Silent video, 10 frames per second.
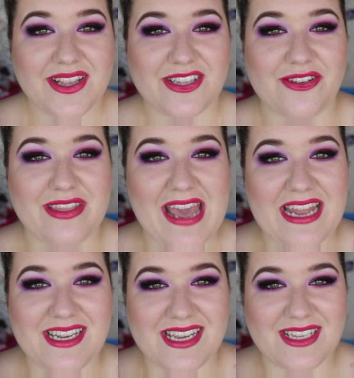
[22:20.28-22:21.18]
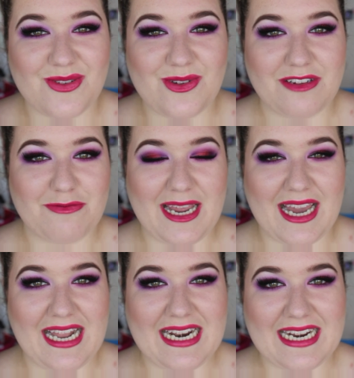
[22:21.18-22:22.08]
So that is all of my
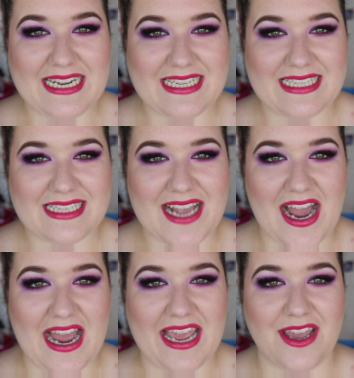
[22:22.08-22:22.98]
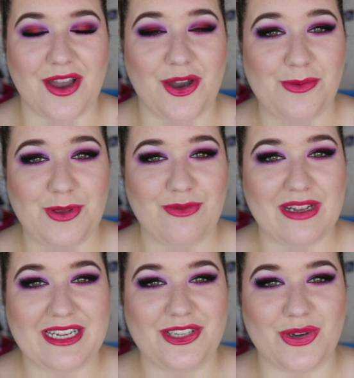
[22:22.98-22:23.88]
highlighters. I hope you
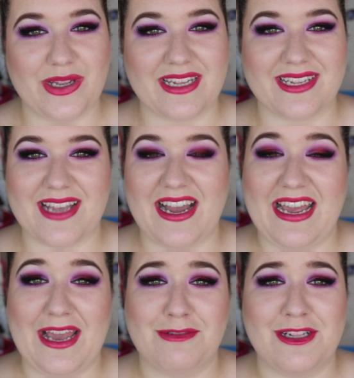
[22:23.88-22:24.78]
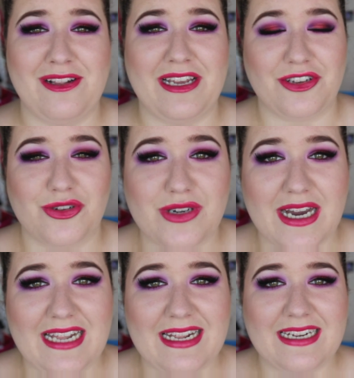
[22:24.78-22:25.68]
really enjoyed this. I absolutely adore
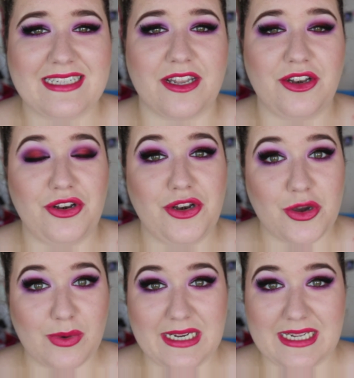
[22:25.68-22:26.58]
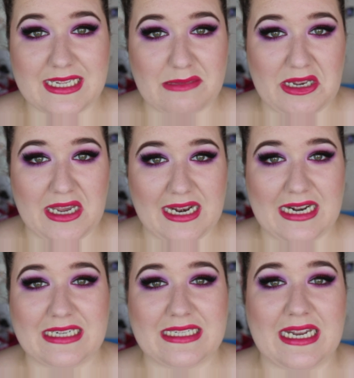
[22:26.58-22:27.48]
highlighters. No one needs this many
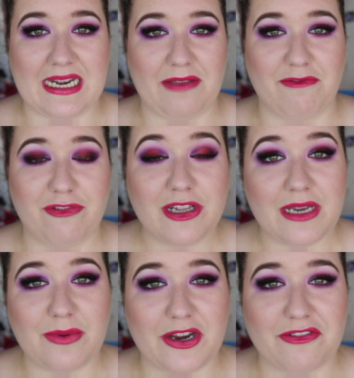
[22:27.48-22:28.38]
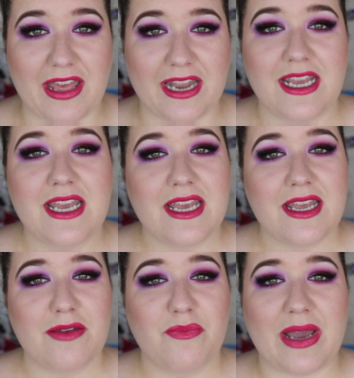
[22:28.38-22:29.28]
highlighters, and I'm fully aware of that,
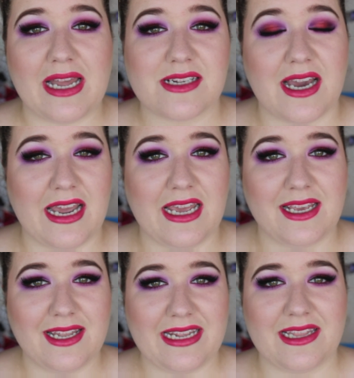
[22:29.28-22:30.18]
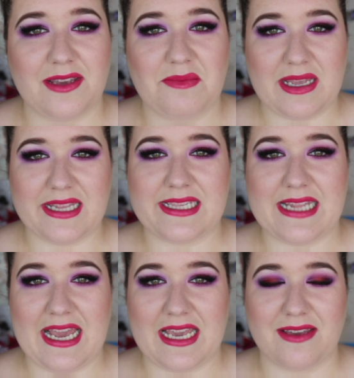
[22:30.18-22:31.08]
but I collect them. It's
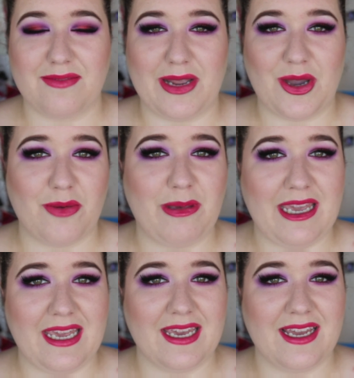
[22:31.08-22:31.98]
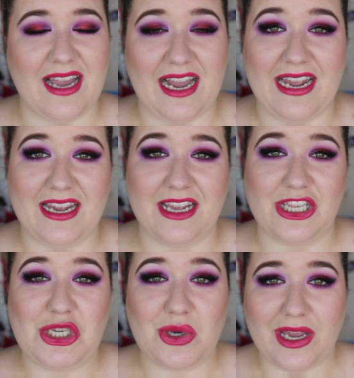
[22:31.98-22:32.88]
like my hobby. I
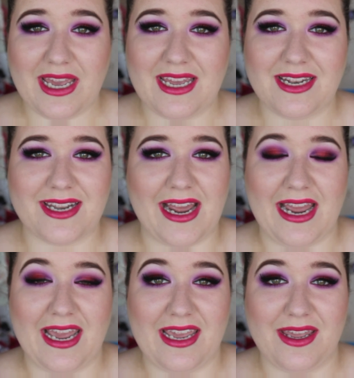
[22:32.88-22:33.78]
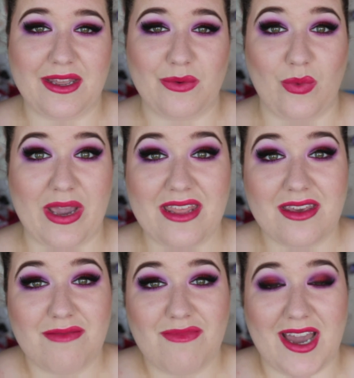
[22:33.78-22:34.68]
enjoy it. I wear
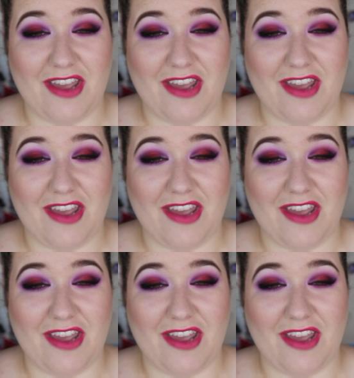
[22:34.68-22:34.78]
them.